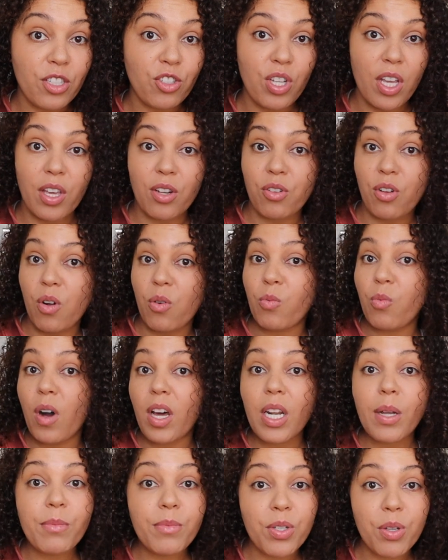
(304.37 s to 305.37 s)
channel,
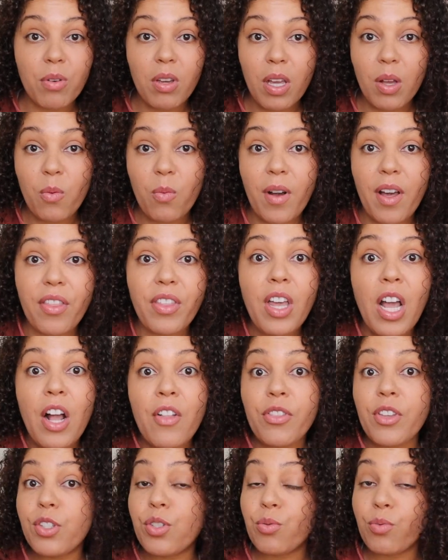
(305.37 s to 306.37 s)
what I'm doing with
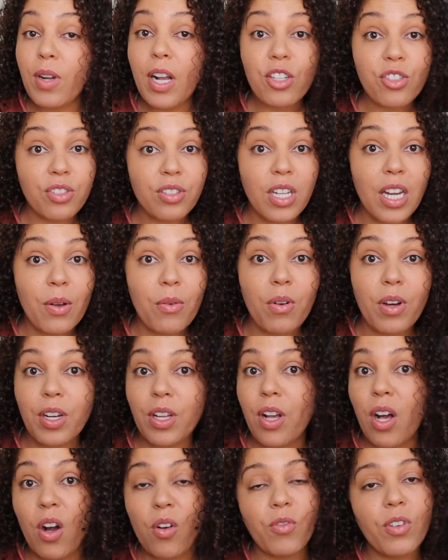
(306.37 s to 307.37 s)
the direction that I want
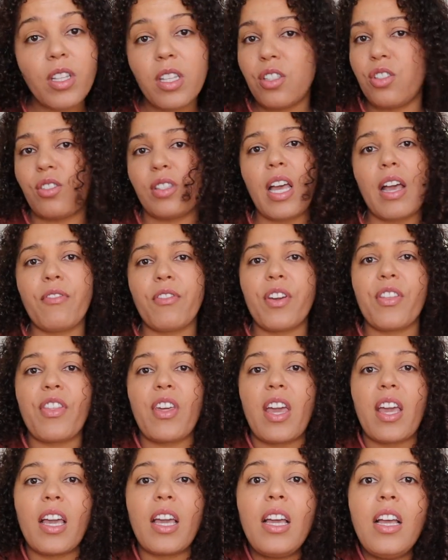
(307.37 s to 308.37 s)
to go, really just
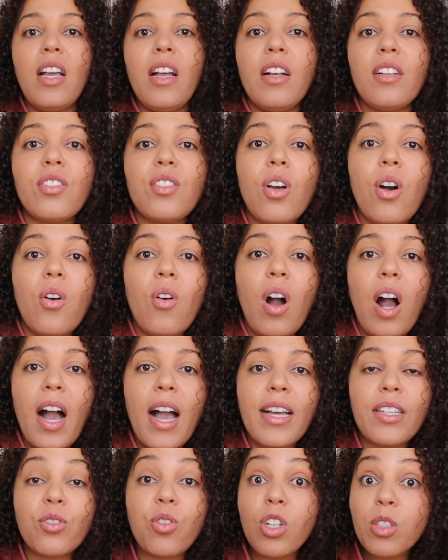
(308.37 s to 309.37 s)
everything. So
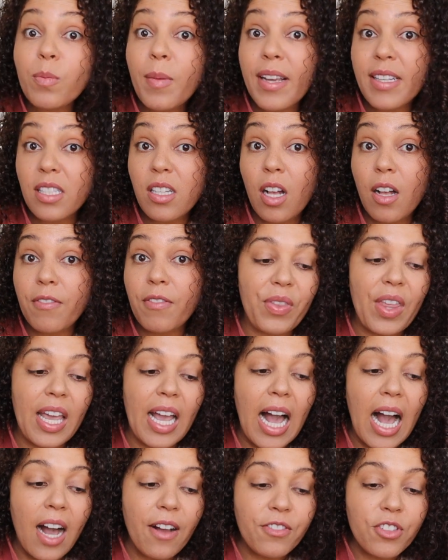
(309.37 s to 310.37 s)
I told myself,
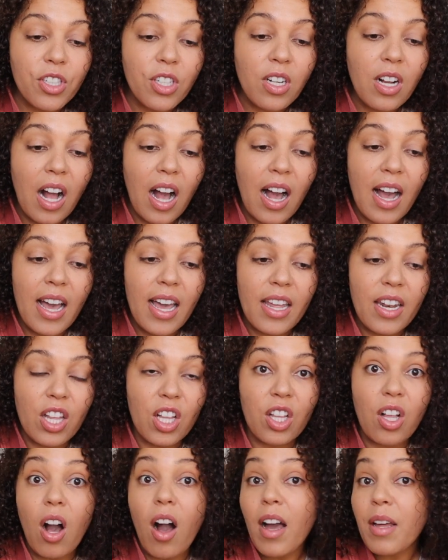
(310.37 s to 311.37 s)
like, after
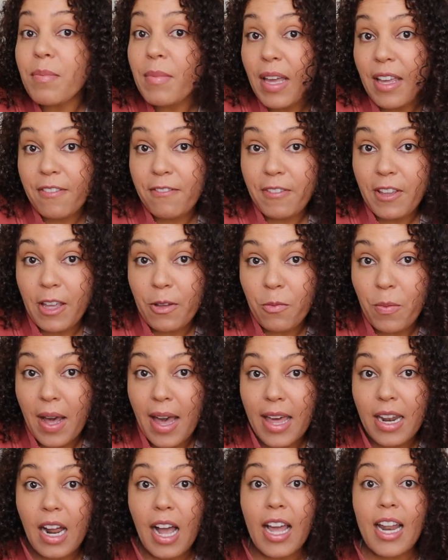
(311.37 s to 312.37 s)
I'd gotten my feet
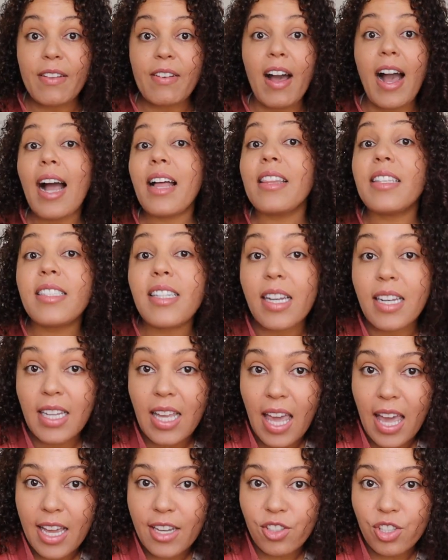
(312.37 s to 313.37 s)
wet, I had the
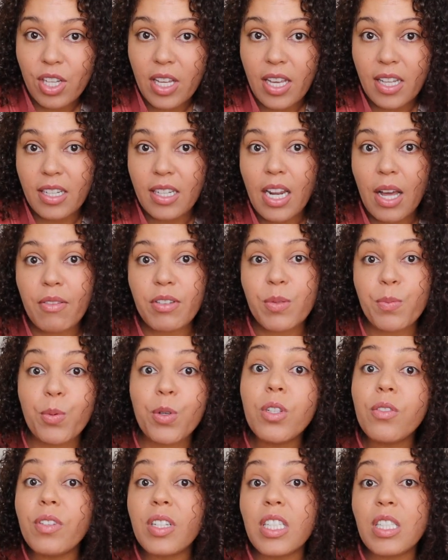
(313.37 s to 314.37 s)
dedication, and I was
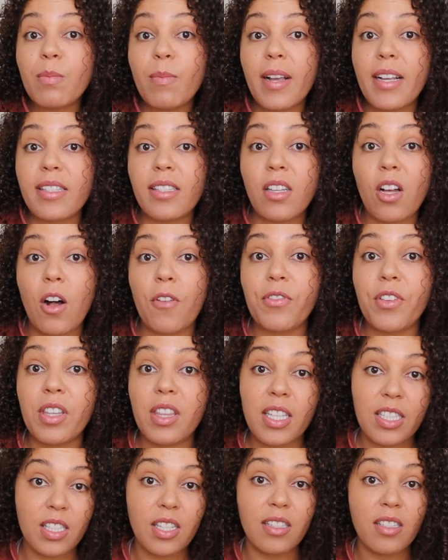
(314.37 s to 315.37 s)
proving to myself that
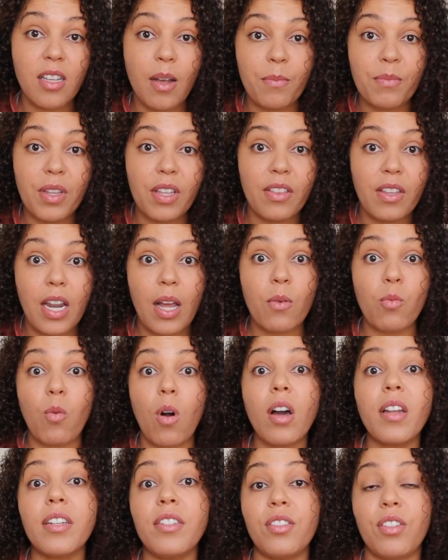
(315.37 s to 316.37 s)
this is something that I
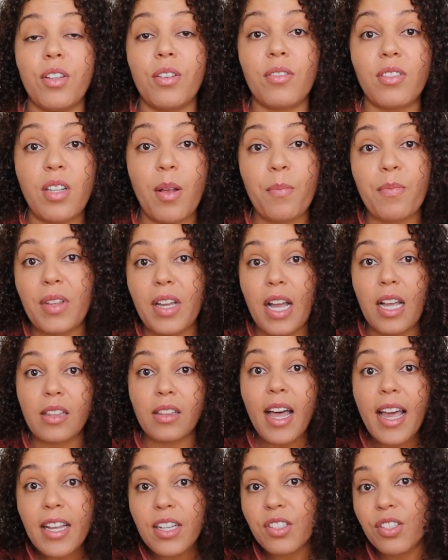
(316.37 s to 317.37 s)
want to do, something I
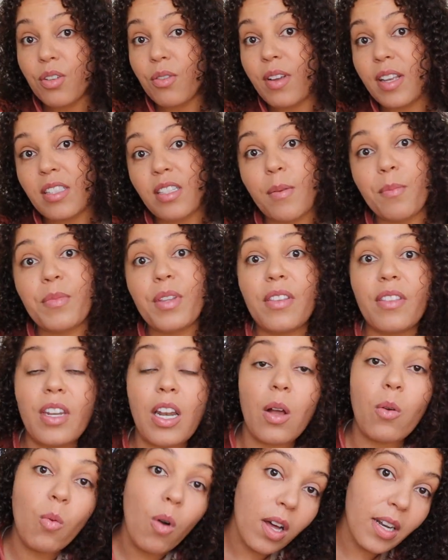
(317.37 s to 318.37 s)
like doing, something that
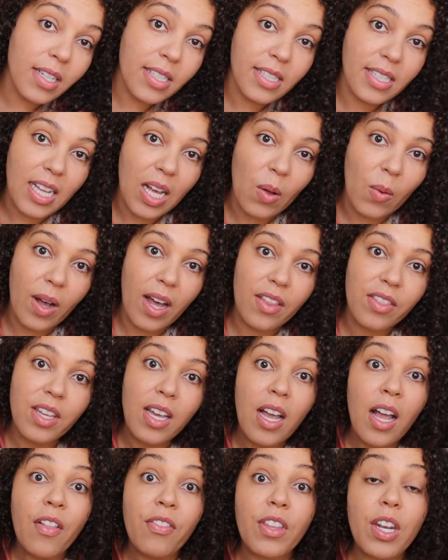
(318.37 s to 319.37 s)
I want to stick with,
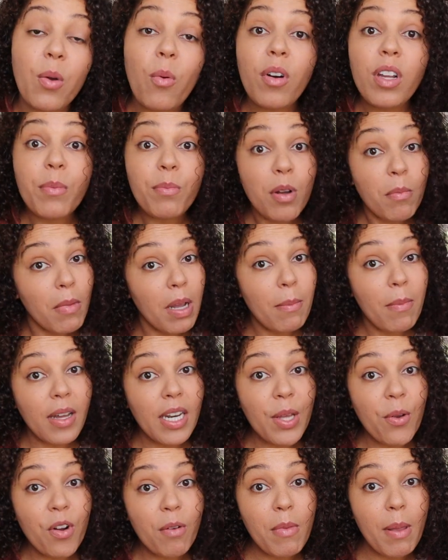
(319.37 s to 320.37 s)
that I want to put my
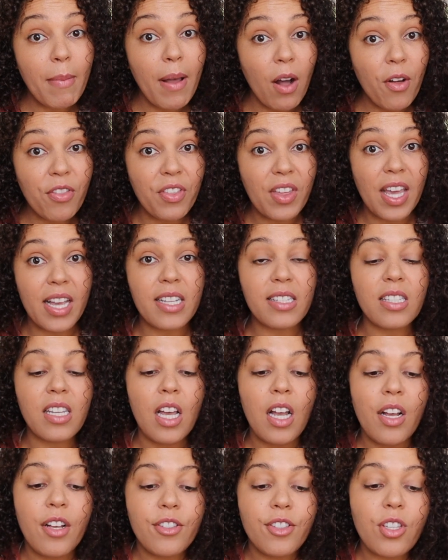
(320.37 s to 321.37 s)
money where my mouth is.
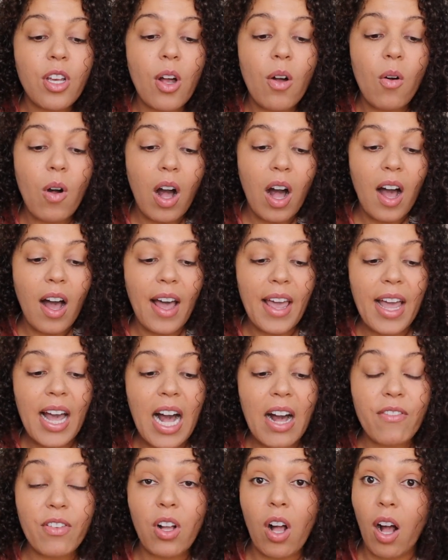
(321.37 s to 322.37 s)
So I
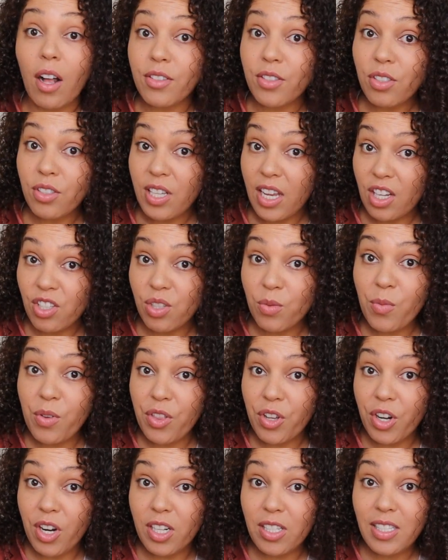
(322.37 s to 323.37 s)
have a consultation
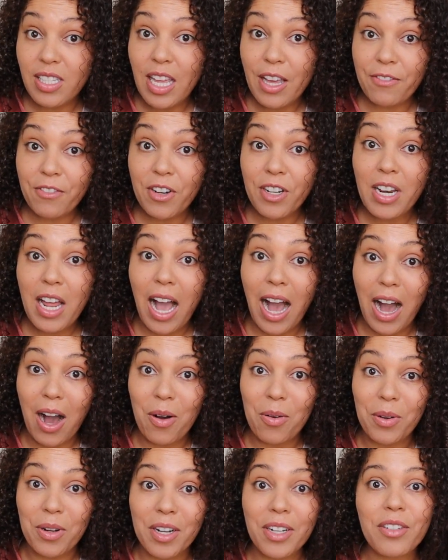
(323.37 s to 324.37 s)
with her today for an
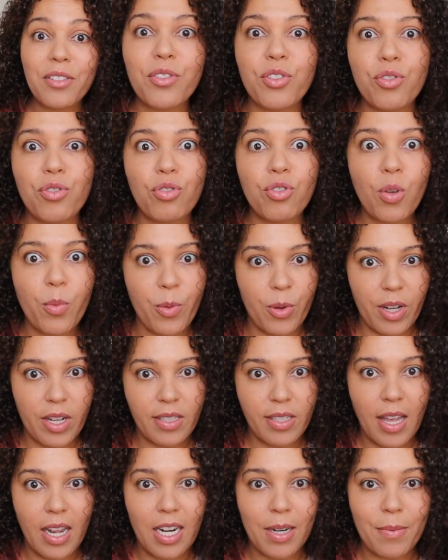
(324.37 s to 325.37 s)
hour. Super
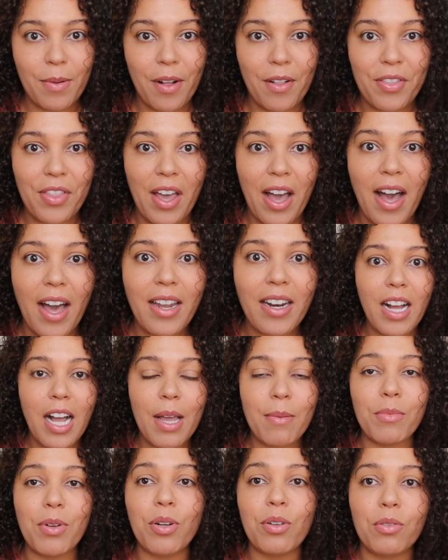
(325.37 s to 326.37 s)
excited about that.
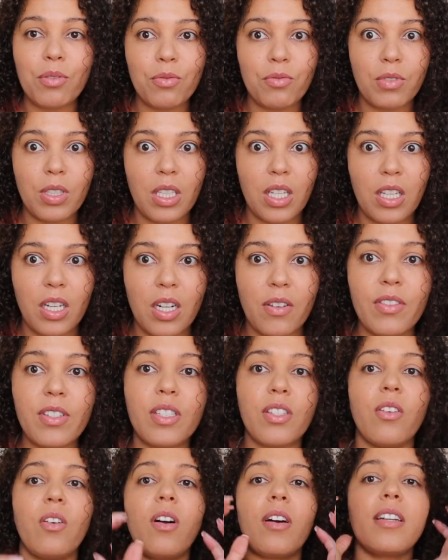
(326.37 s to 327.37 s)
I'm really nervous
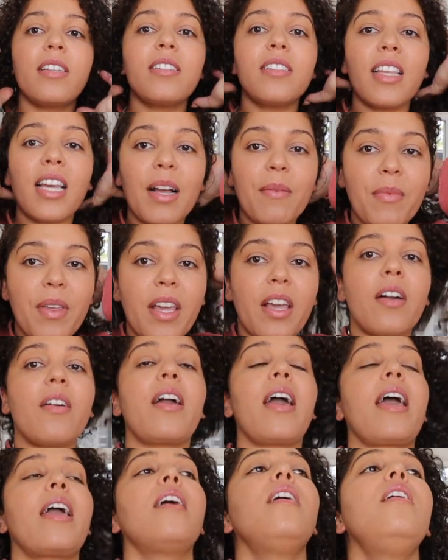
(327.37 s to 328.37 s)
though, honestly. I'm like,
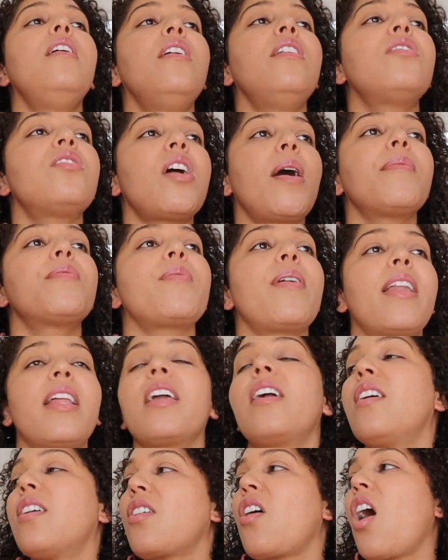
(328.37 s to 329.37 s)
okay, stop
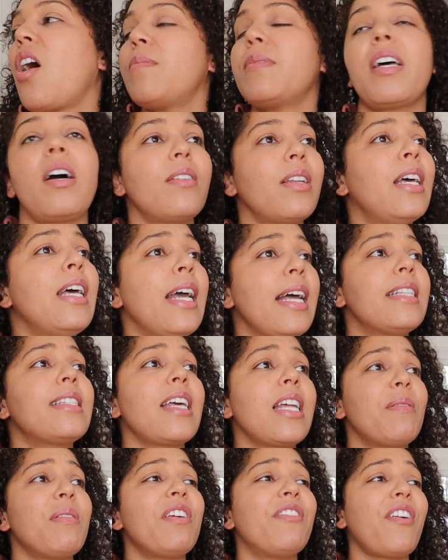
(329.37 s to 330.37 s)
sweating, calm down, it's
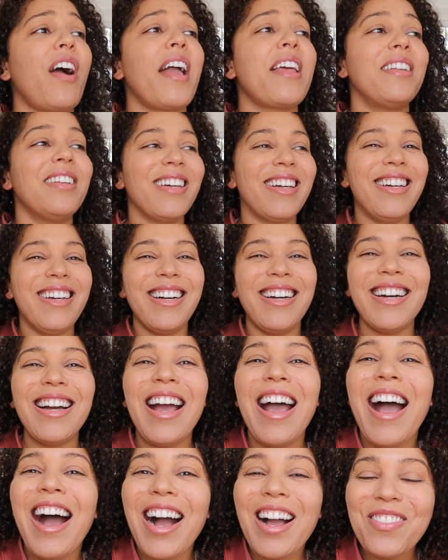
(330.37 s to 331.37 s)
gonna be fine.
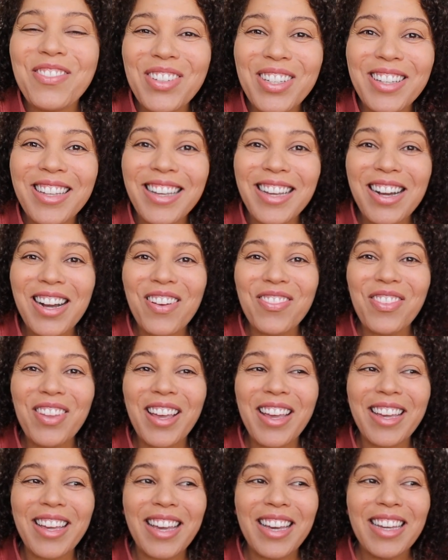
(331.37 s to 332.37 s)
I feel like I'm
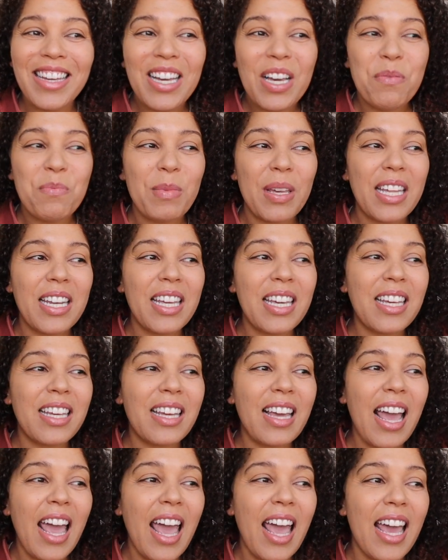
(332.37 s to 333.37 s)
like
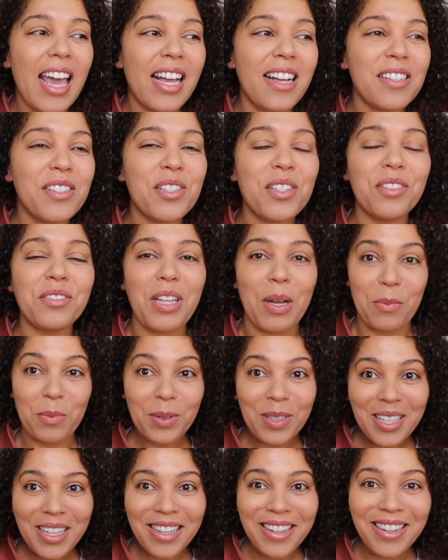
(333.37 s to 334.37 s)
meeting a
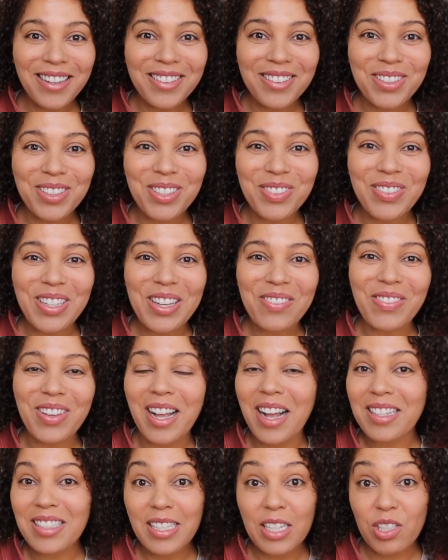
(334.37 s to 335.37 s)
celebrity a little bit
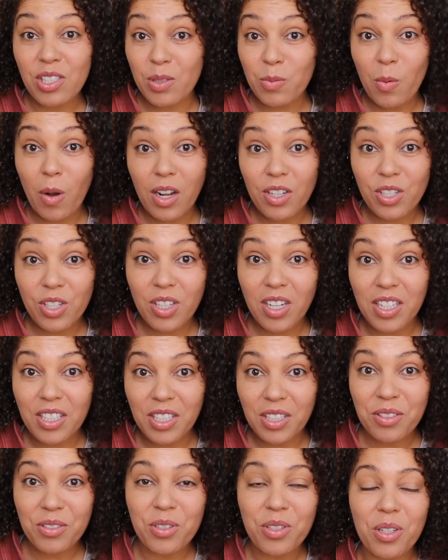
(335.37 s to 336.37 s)
because I just watch her on
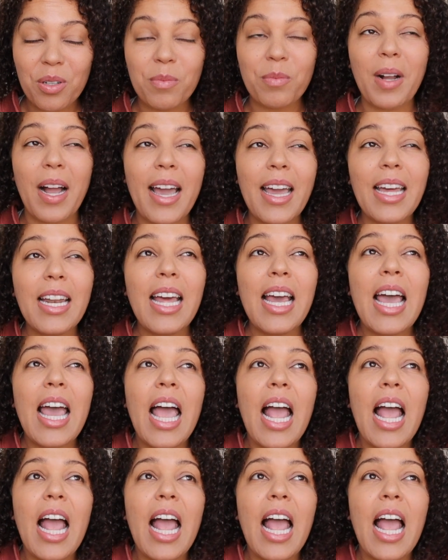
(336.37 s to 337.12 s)
YouTube, right?